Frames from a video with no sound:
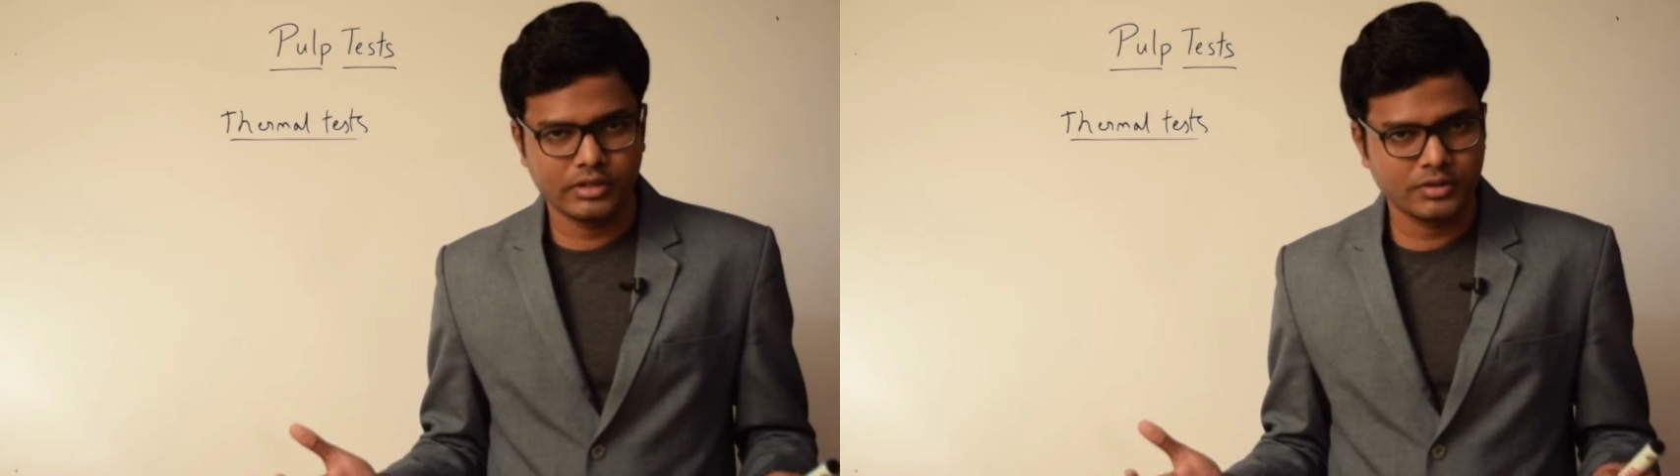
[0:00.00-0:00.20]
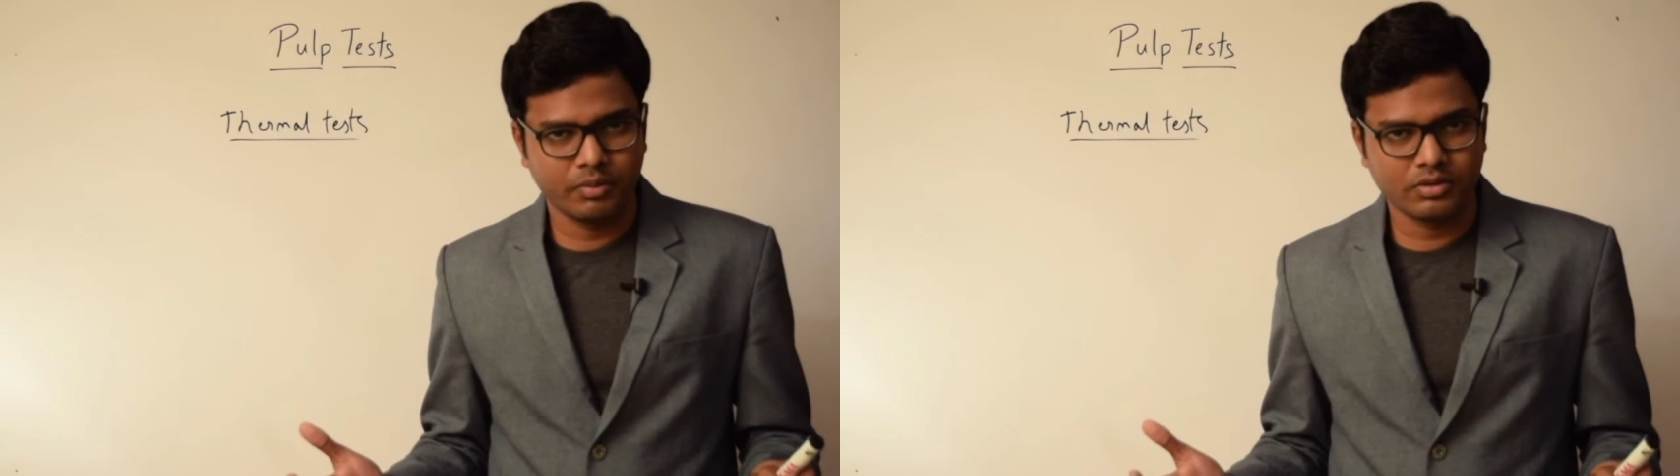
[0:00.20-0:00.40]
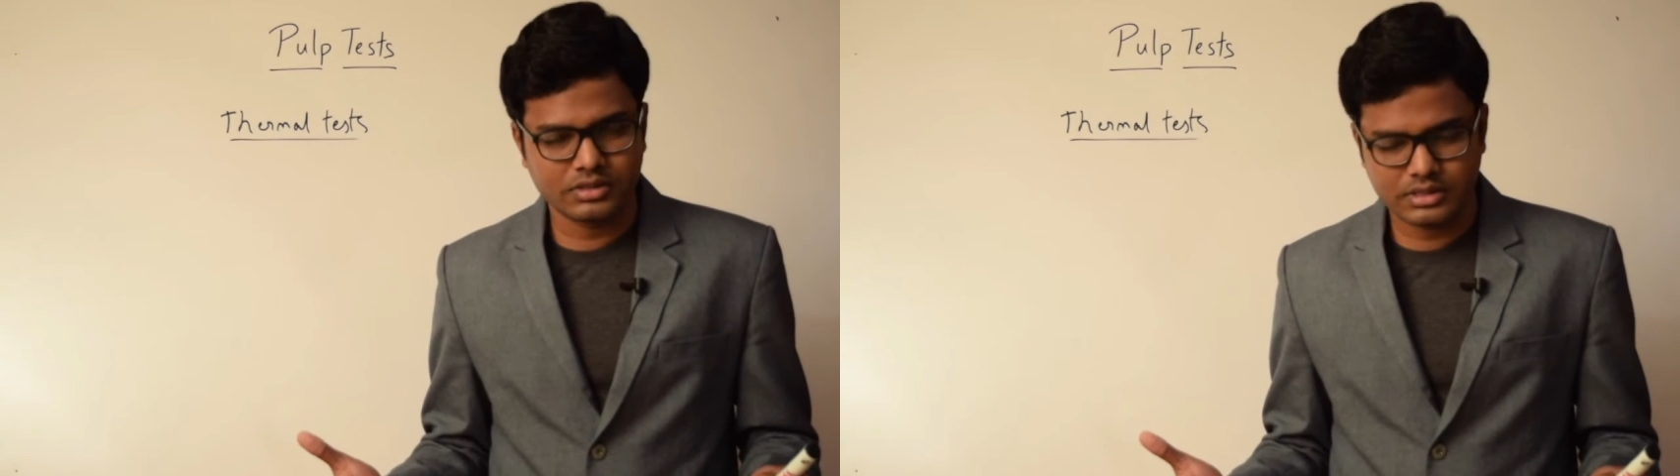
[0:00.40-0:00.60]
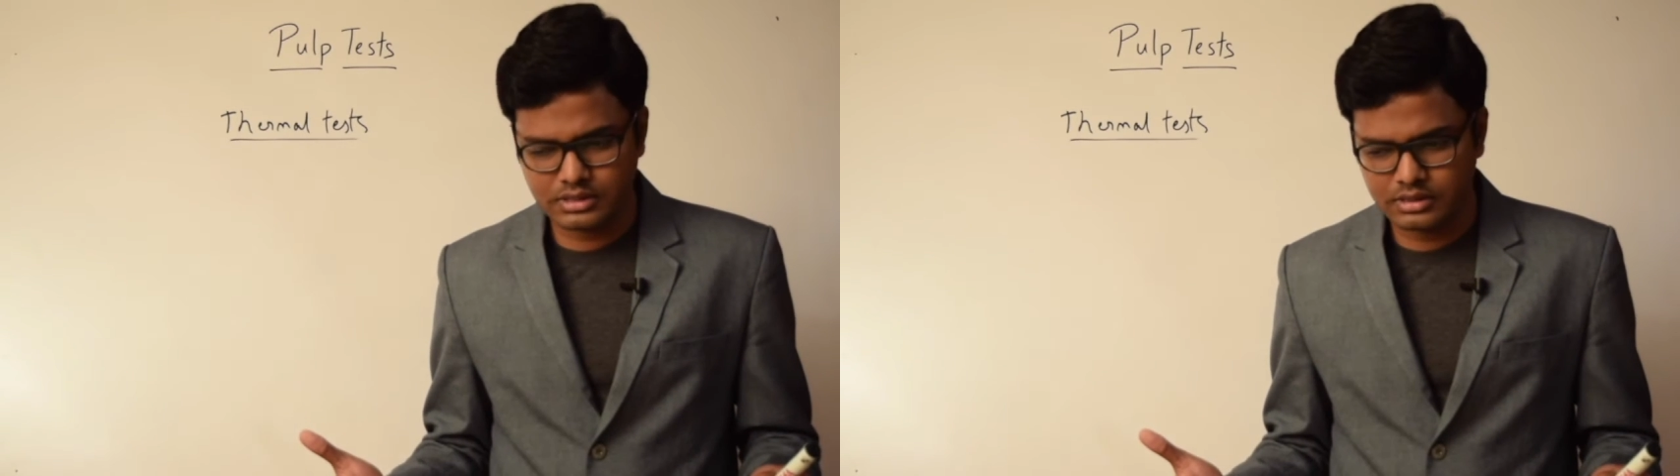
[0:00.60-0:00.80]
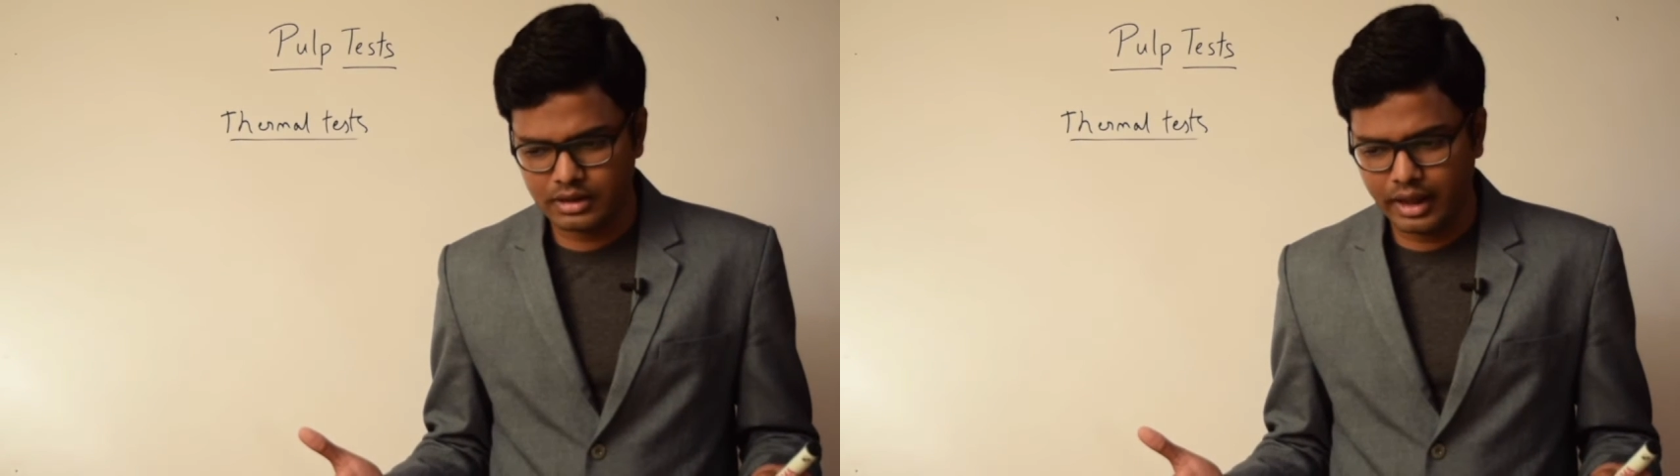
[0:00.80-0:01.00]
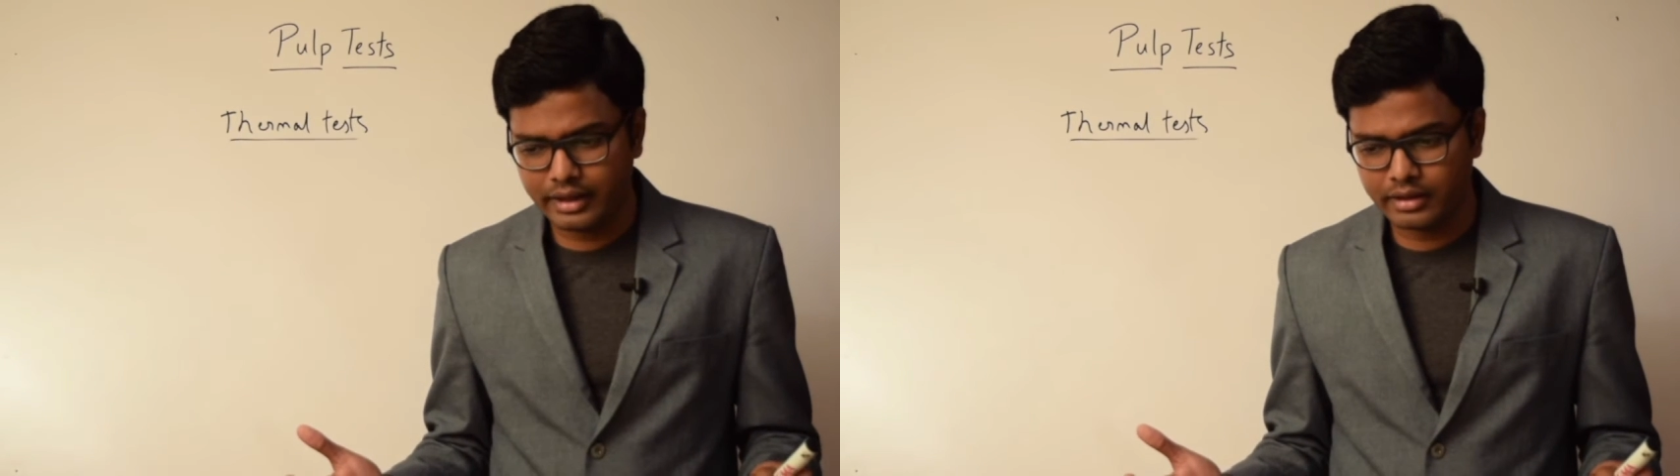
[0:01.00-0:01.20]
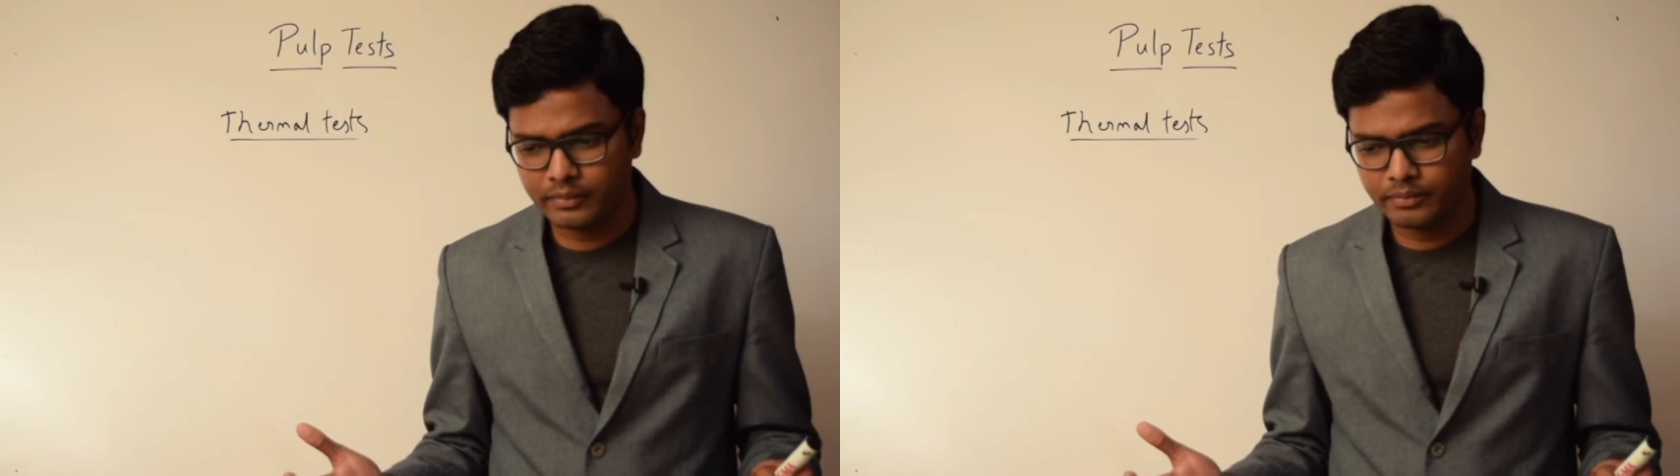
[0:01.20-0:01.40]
responses like